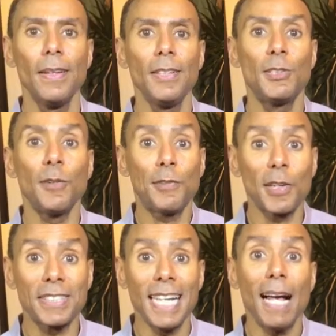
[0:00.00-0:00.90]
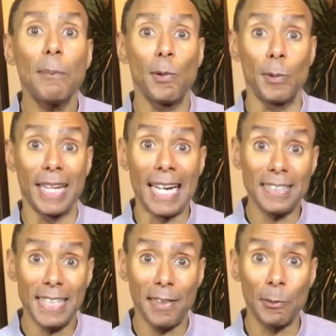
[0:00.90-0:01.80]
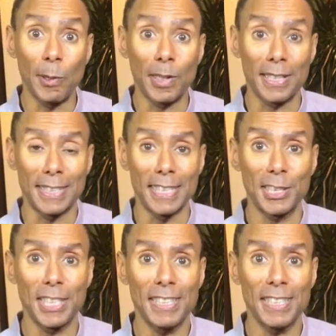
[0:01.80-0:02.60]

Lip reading: So for example, when I say the word audition,